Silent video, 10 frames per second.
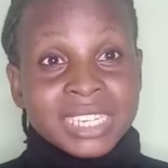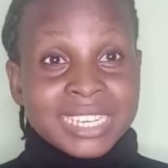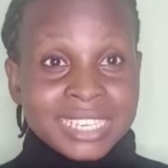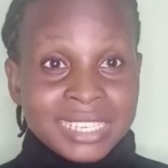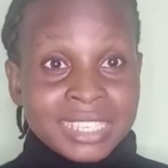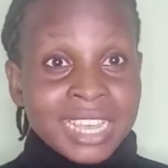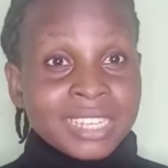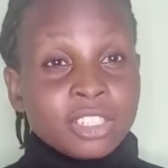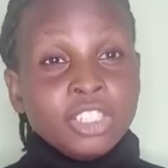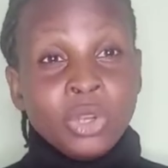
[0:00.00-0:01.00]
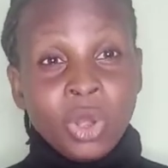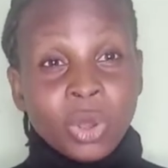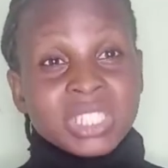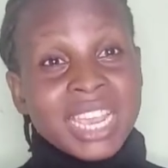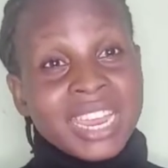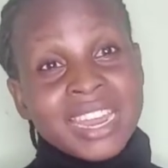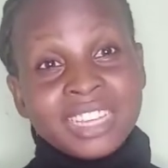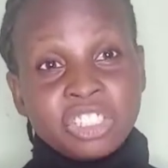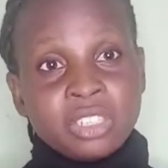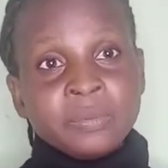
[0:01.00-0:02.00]
is that you lost
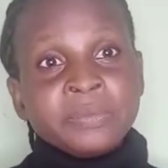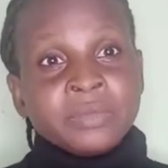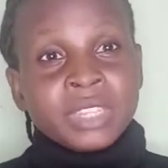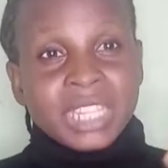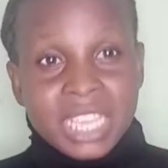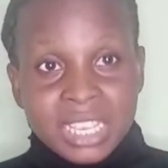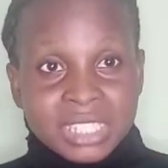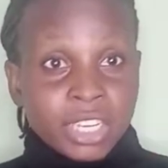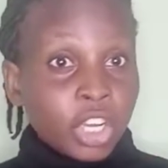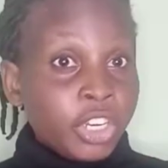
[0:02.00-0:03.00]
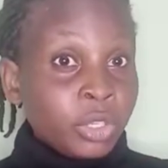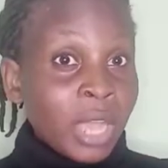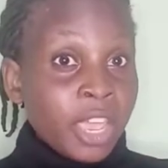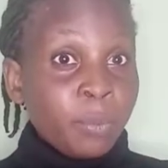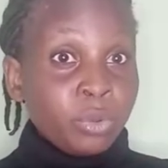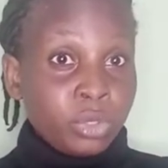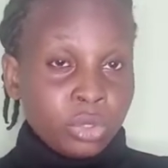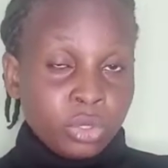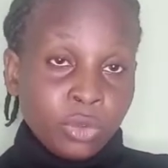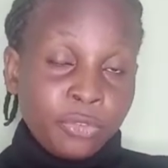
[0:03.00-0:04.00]
energy. Things that you are able to
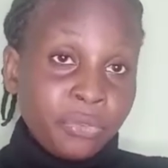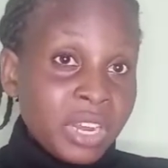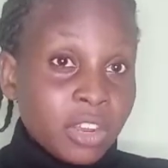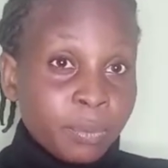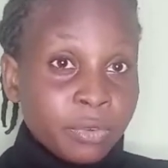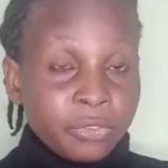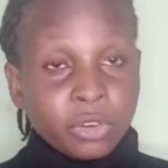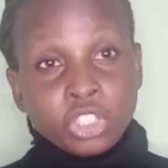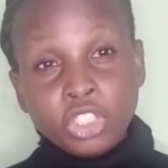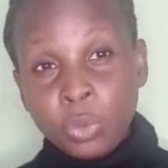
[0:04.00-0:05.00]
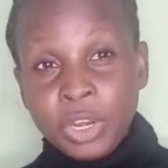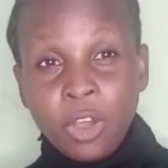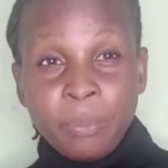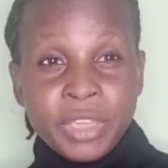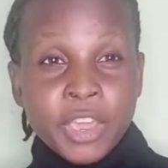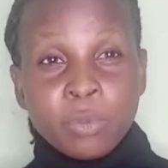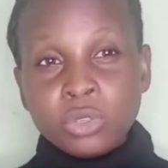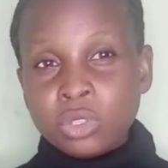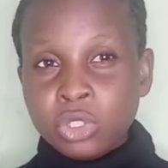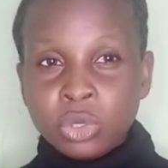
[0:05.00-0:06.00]
do freely before, you will not be able
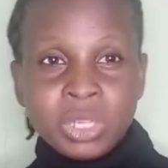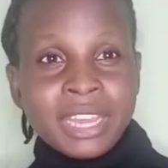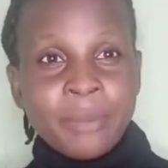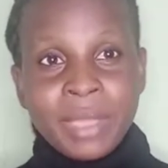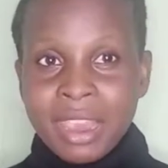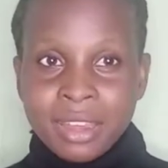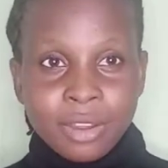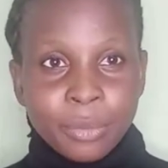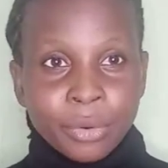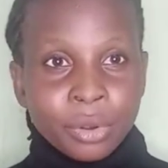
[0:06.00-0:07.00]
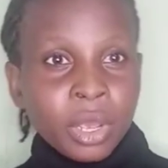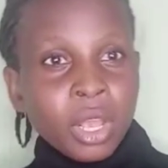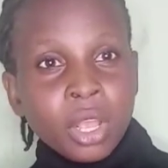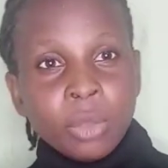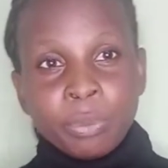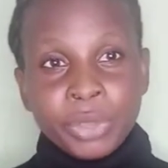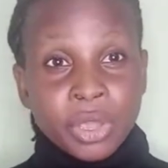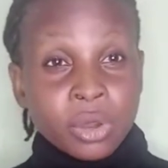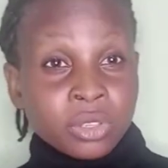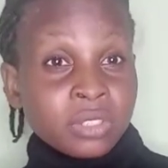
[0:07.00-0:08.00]
to do them anymore
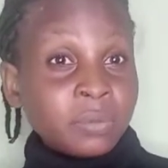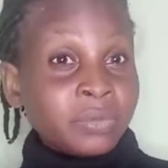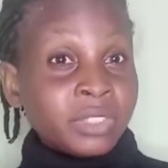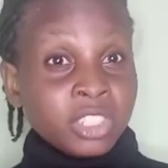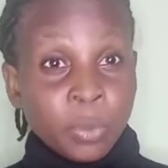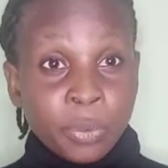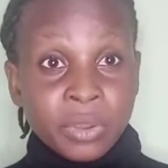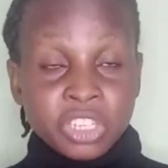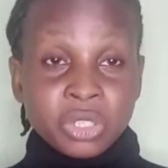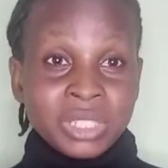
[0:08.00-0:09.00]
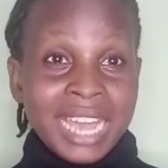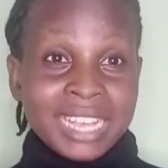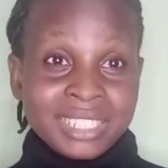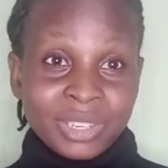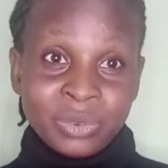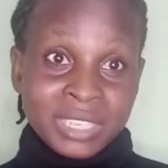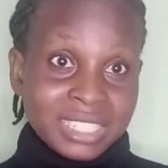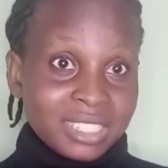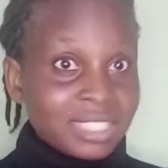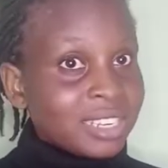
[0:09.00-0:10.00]
because depression has already
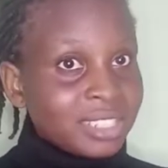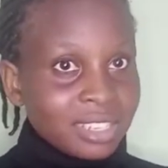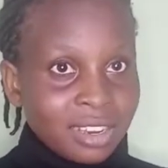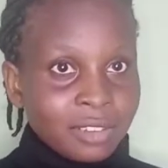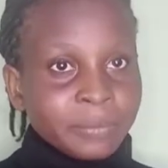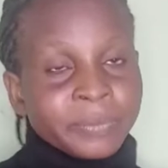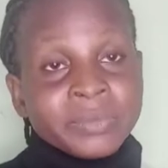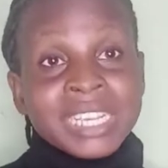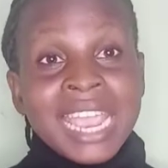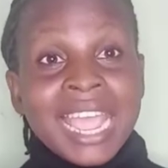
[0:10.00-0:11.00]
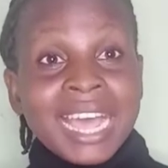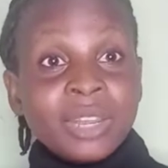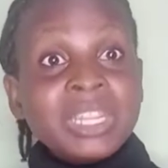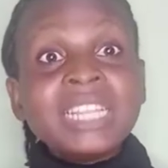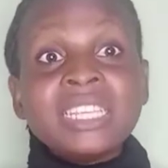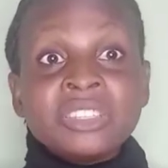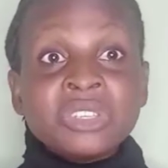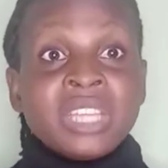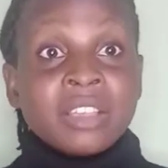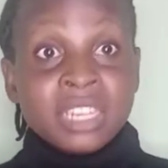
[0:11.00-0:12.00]
set in. Another thing is just
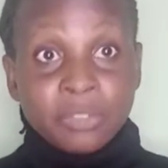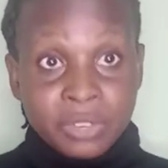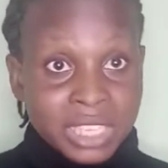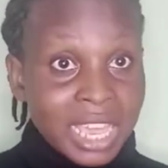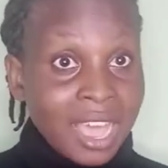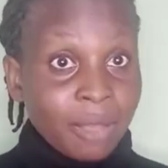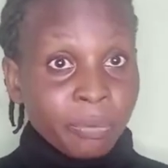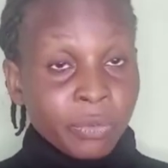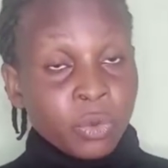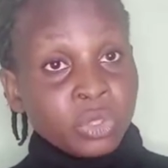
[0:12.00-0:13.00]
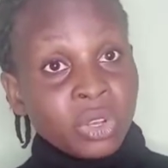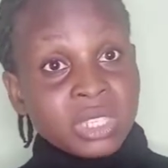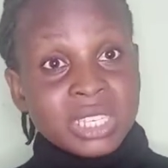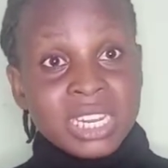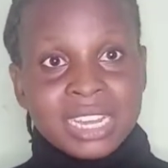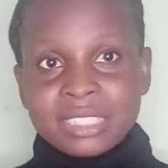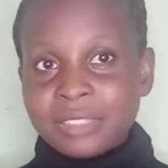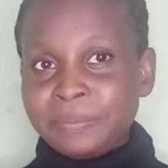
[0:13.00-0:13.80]
that in the physical, you just see that